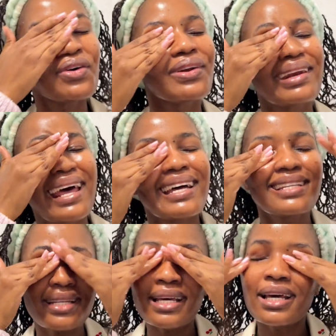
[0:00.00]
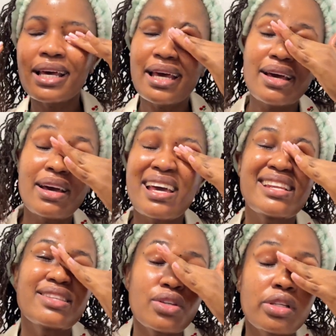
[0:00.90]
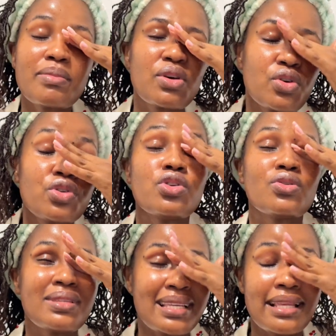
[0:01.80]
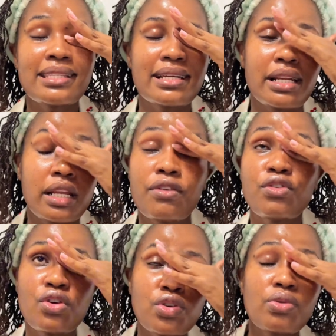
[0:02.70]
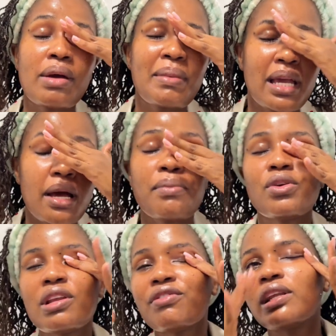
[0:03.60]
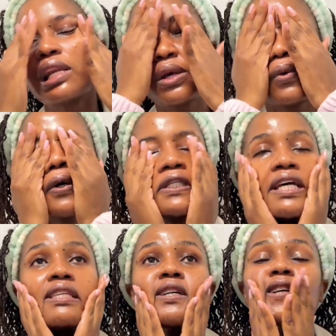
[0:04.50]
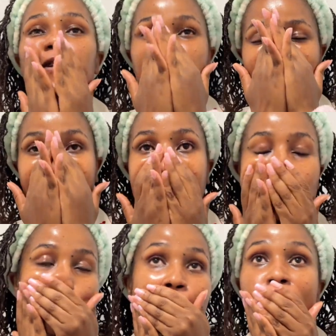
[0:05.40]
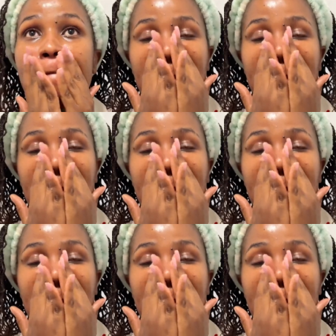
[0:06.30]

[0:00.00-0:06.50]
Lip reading: But that, and it's also because you use sunscreen. If you don't wear makeup, you definitely wear sunscreen, so